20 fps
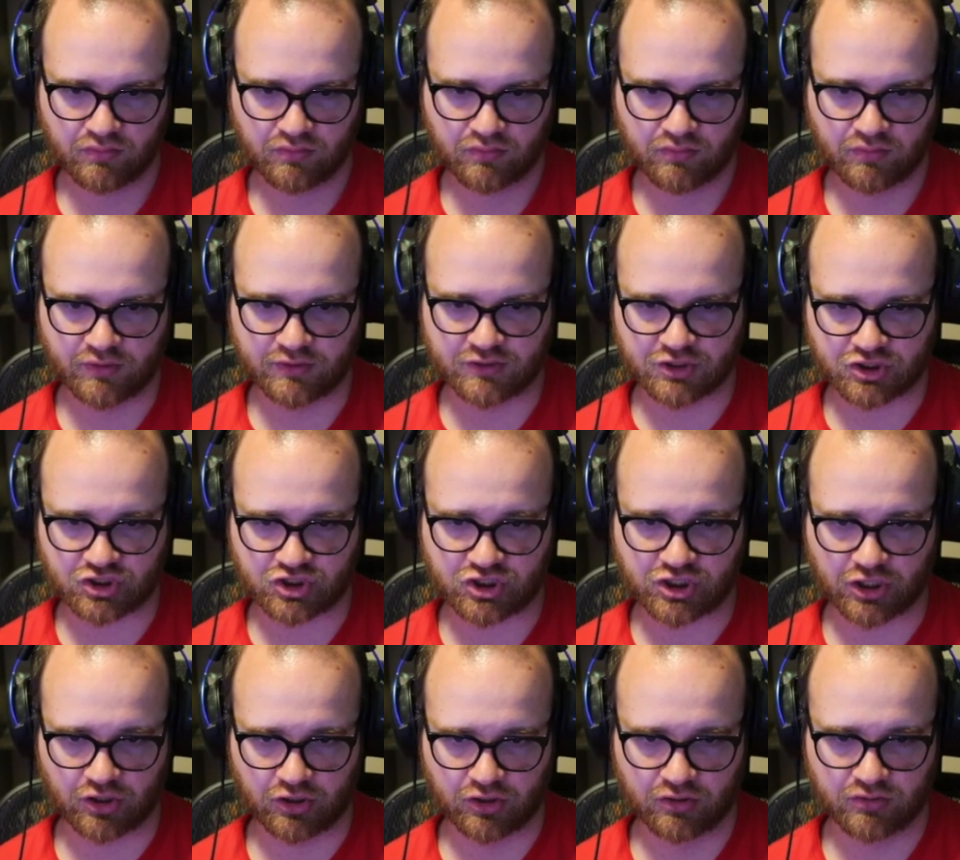We just
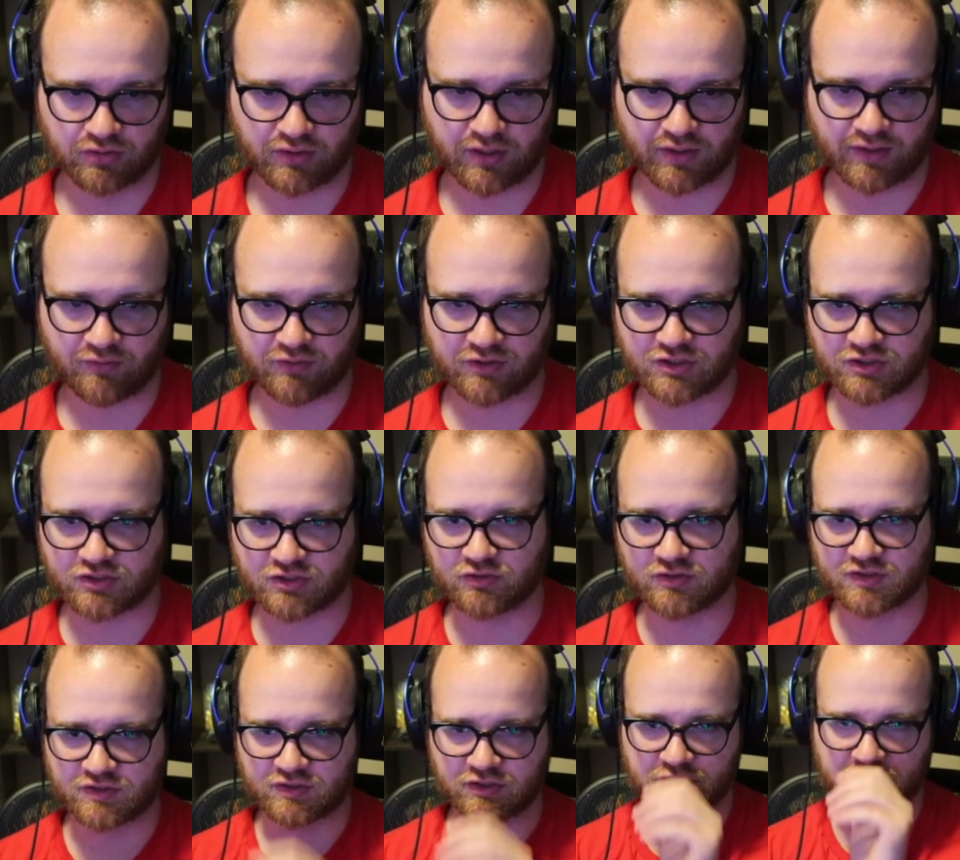chill. I think we just do
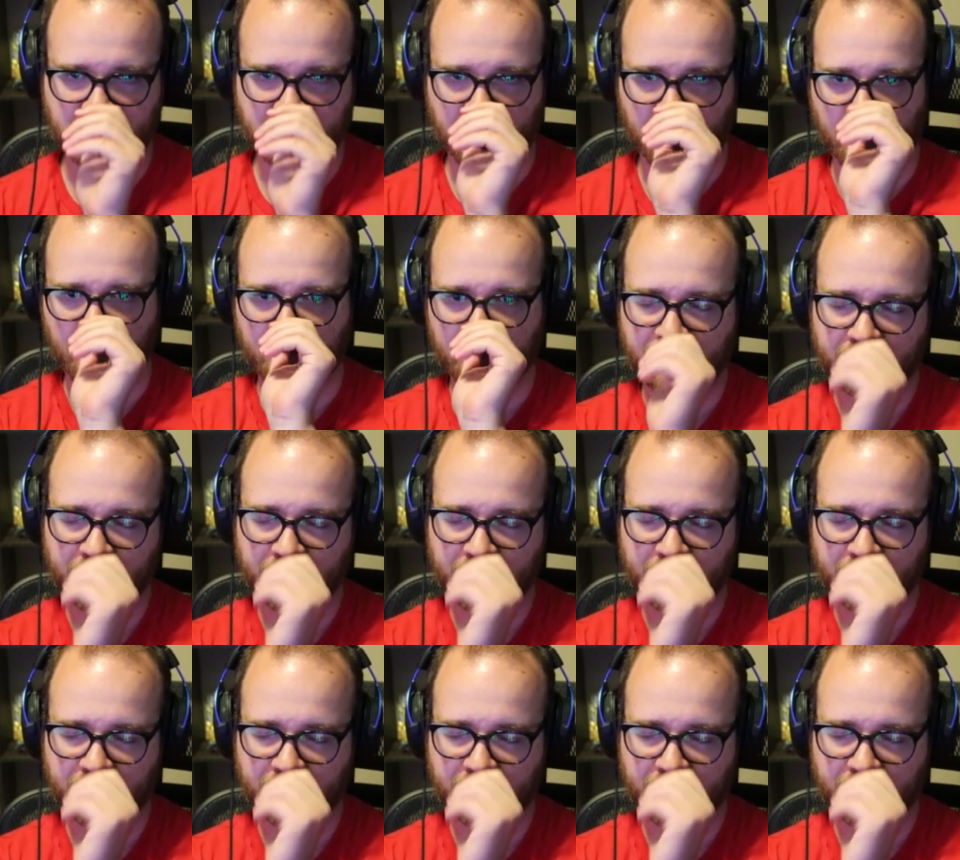this and chill.